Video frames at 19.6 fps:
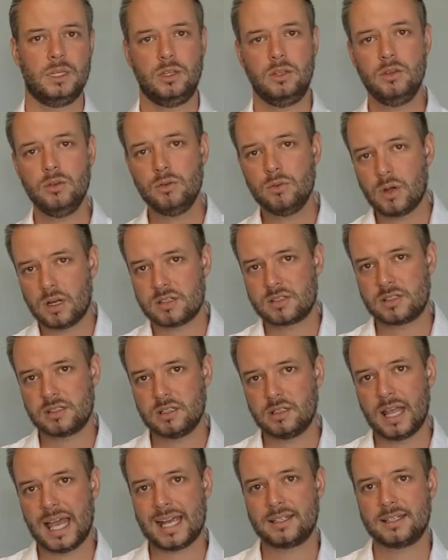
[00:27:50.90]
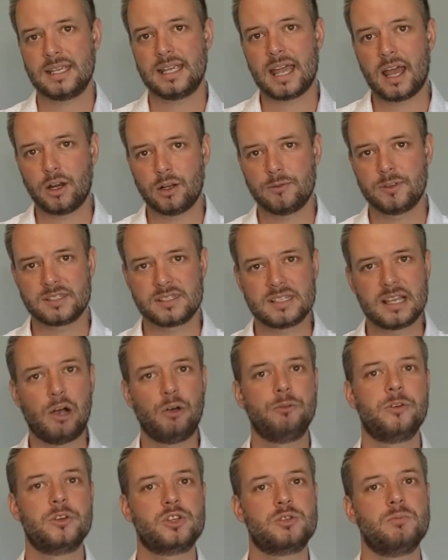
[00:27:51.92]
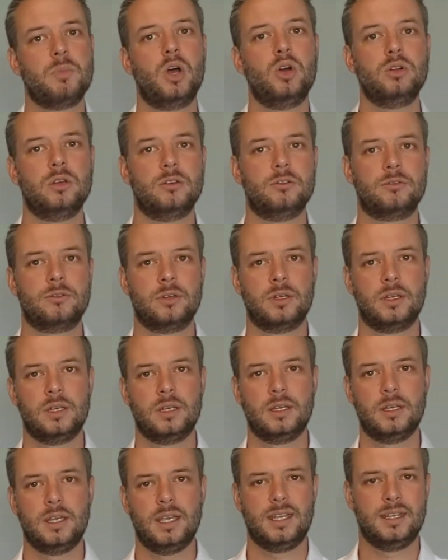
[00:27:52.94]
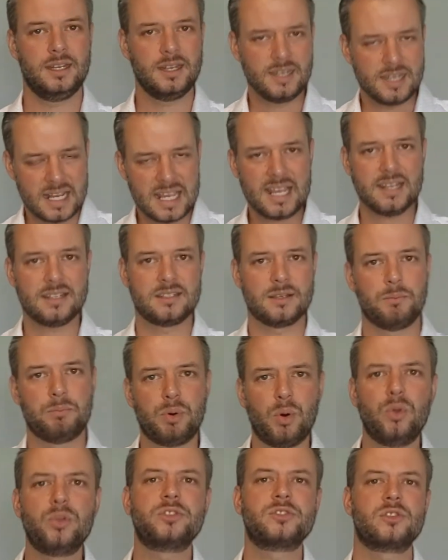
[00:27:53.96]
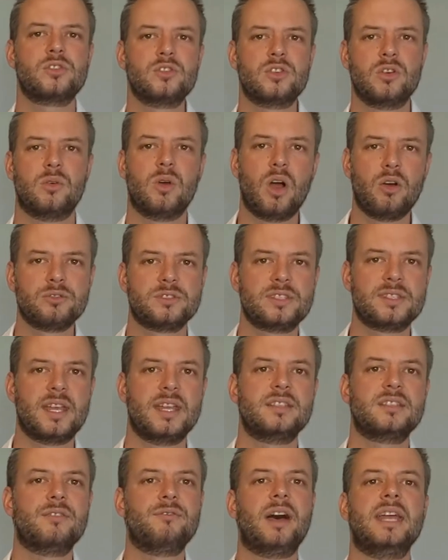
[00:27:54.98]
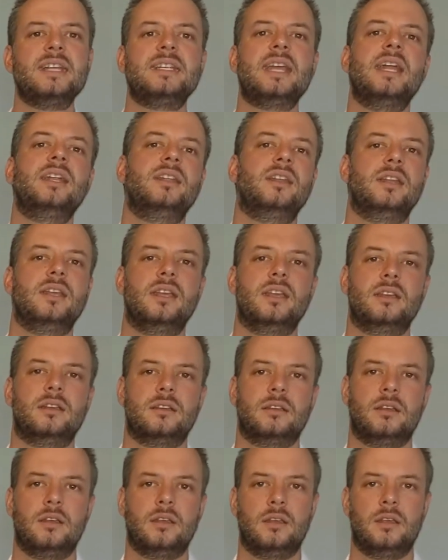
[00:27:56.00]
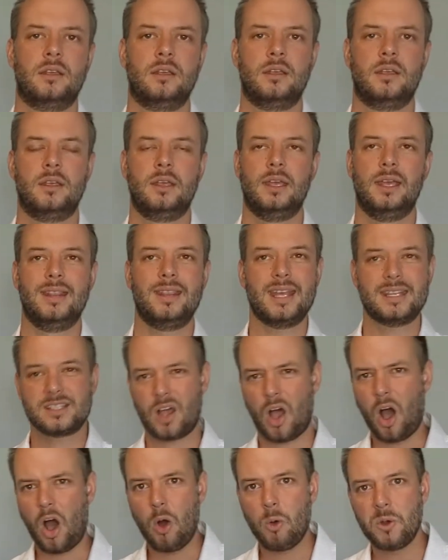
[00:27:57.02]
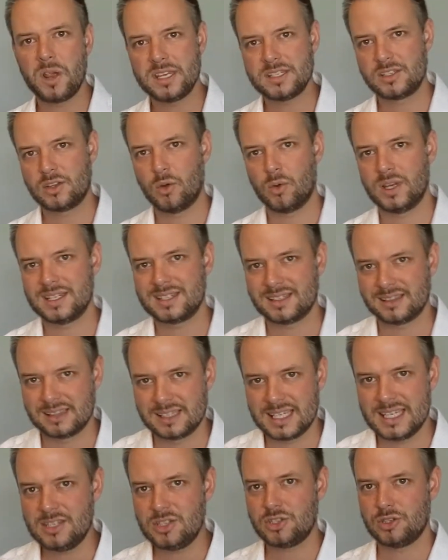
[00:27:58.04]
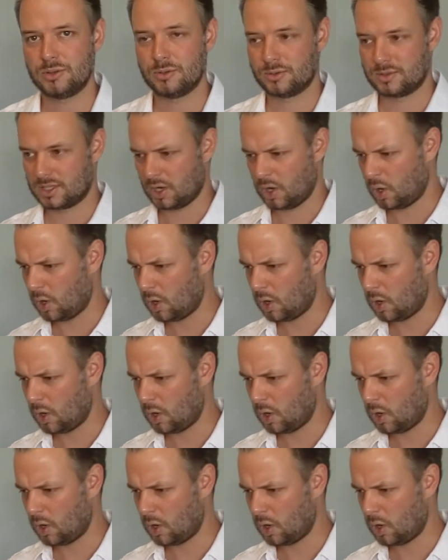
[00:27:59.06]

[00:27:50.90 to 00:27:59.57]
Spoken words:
you are still acting out of a selfish motive, in a need to bolster your own sense of identity. And that's always going to lead you to